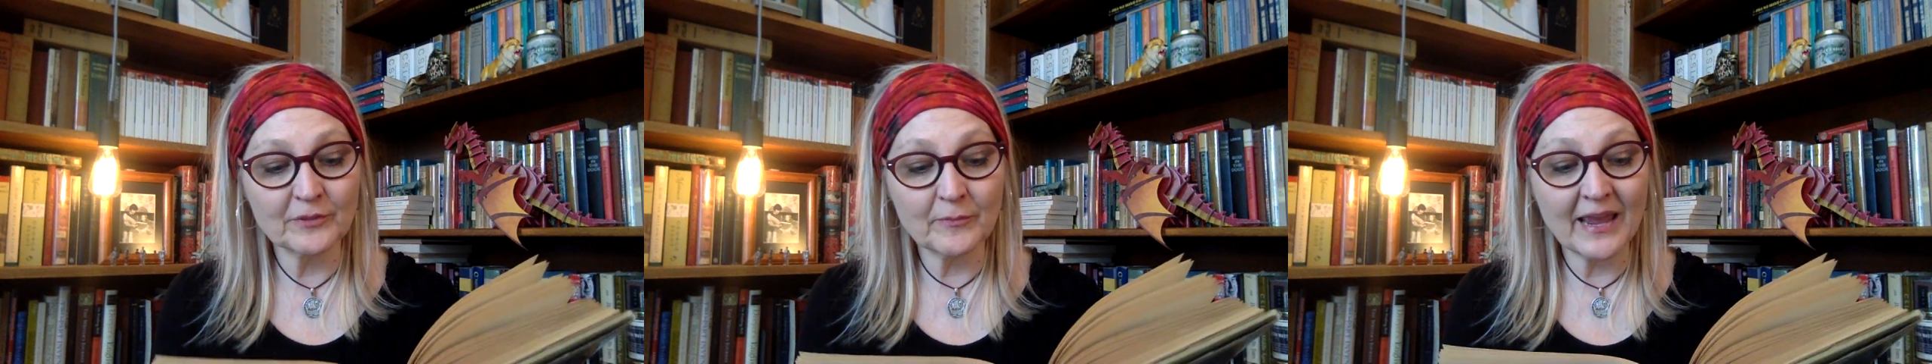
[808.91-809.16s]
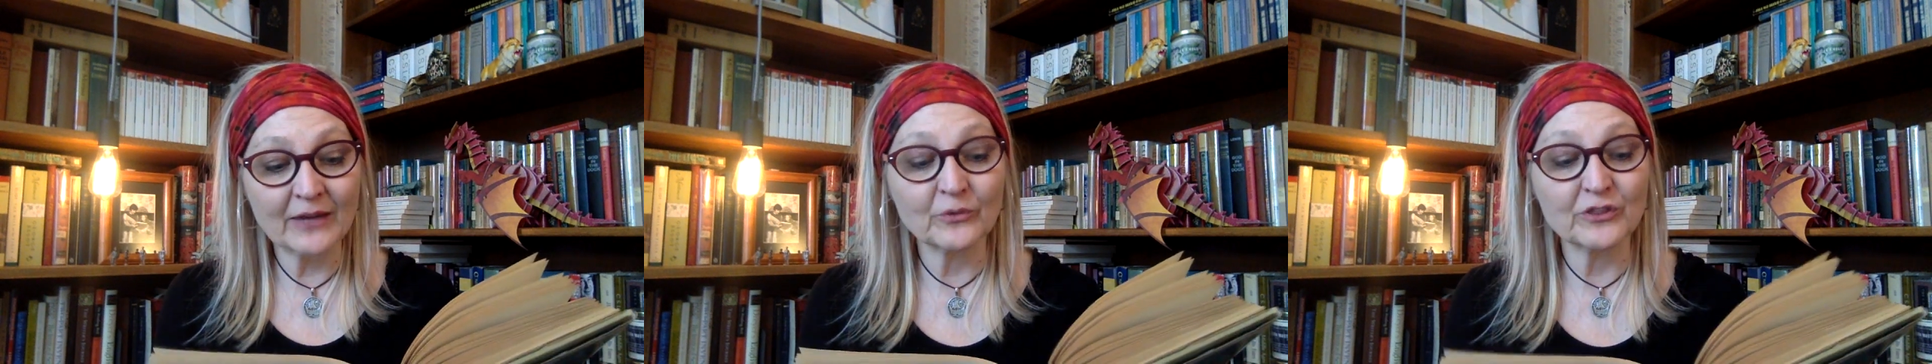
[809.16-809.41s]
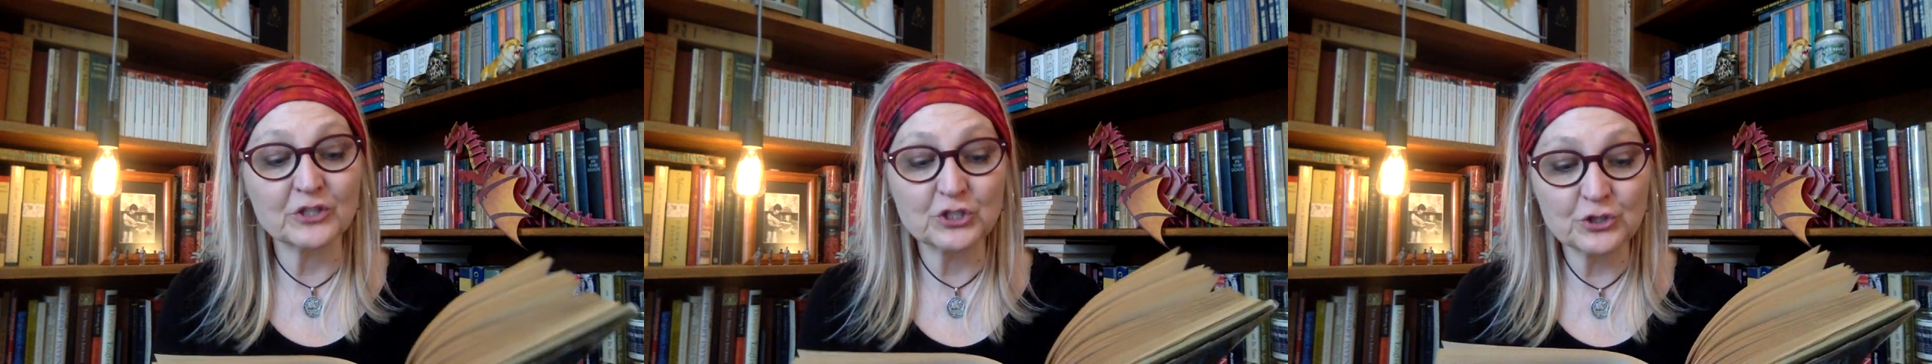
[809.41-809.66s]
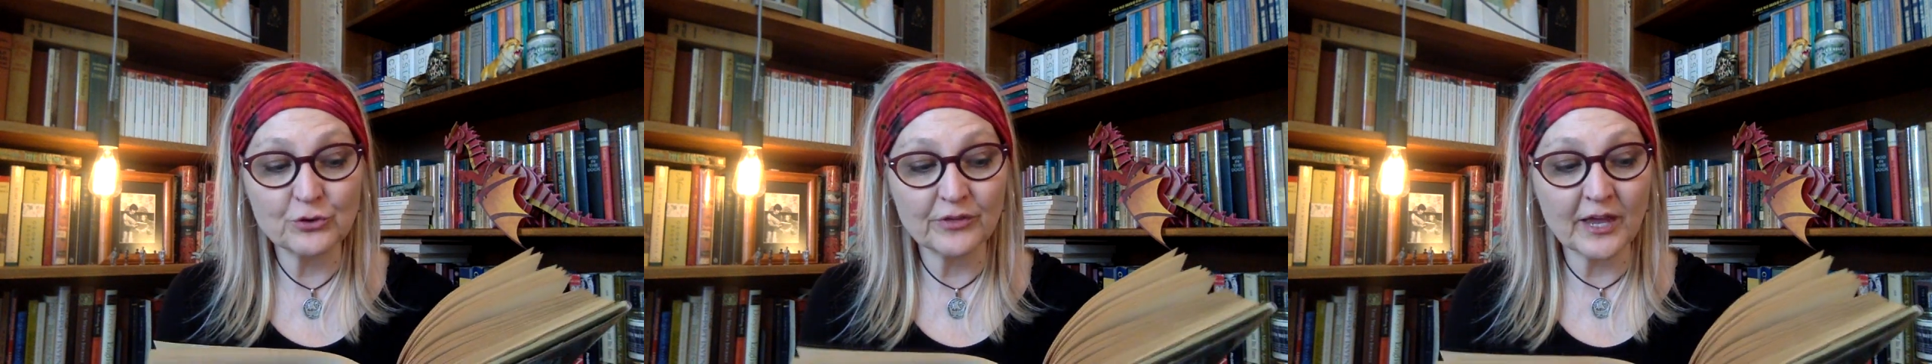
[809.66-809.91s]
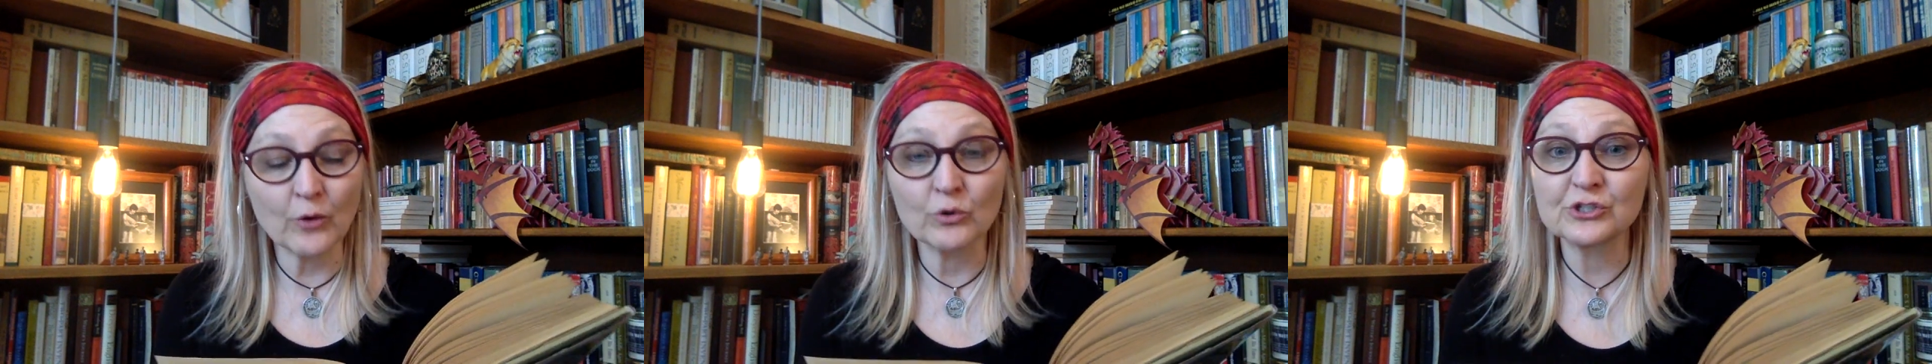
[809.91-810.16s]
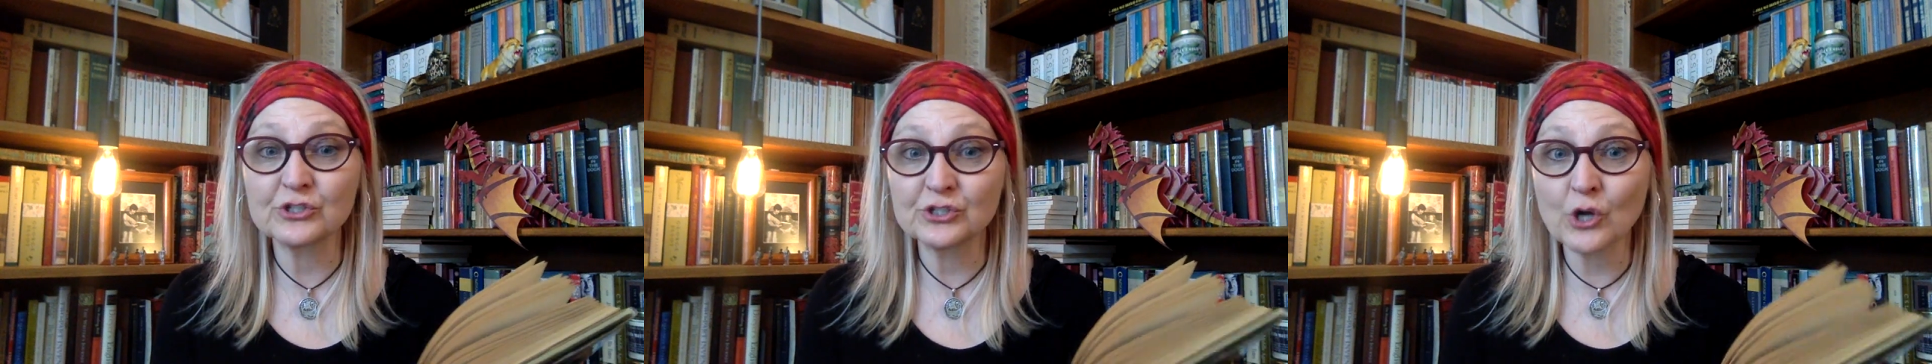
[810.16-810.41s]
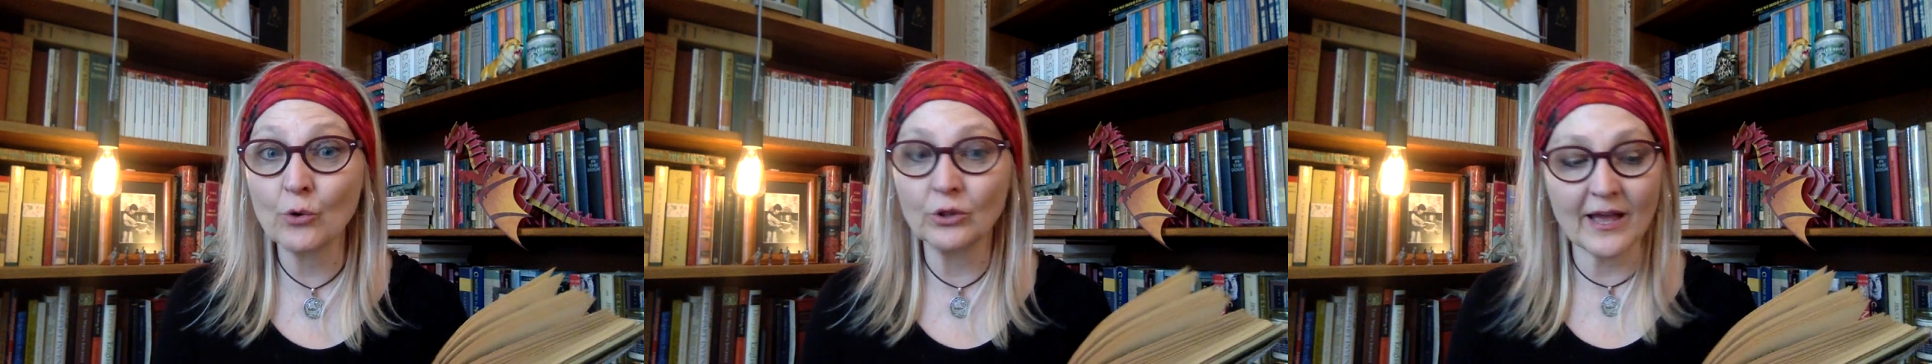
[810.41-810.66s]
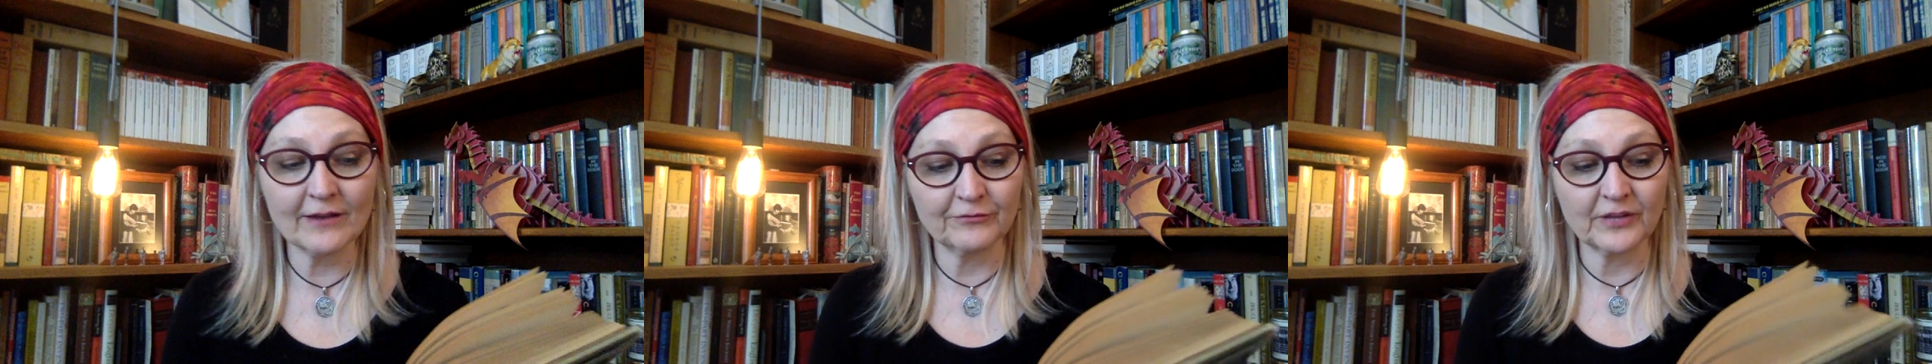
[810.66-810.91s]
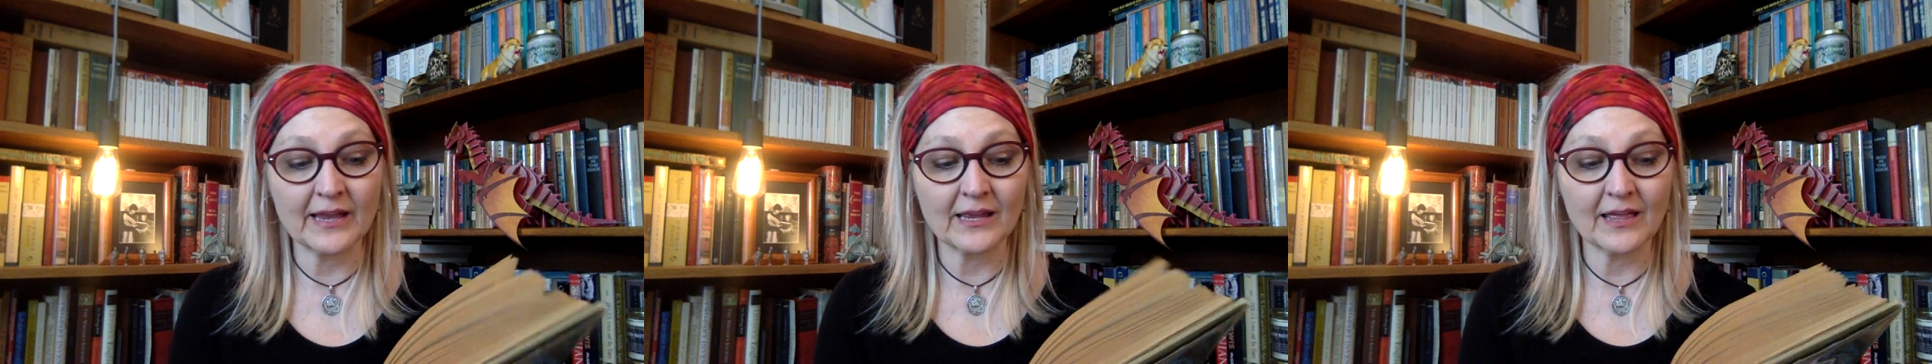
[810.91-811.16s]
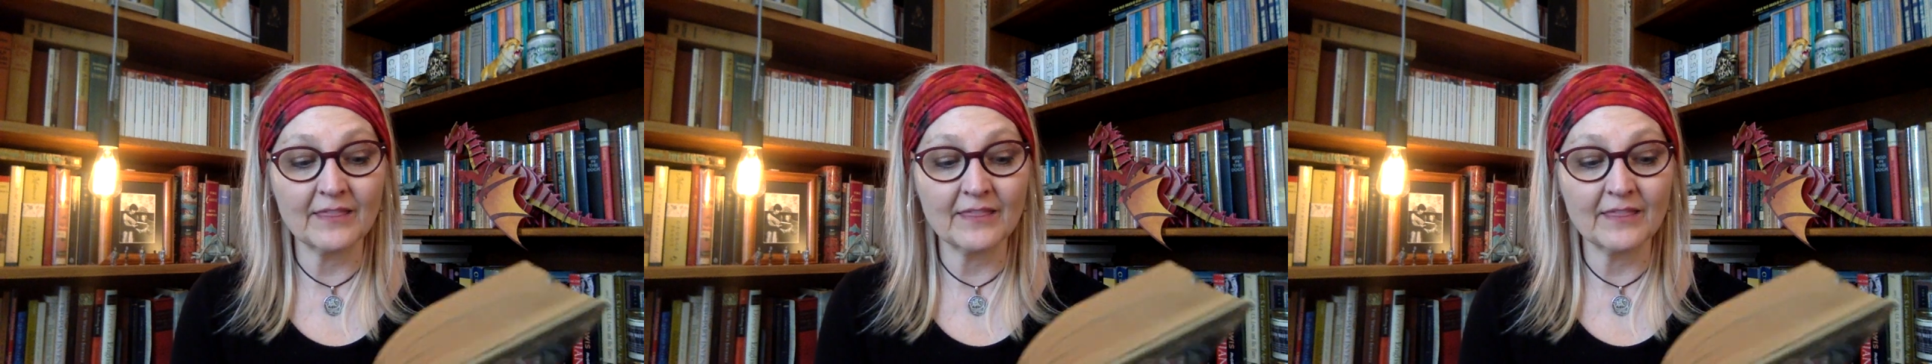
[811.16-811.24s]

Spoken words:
man with the toothache was so lifelike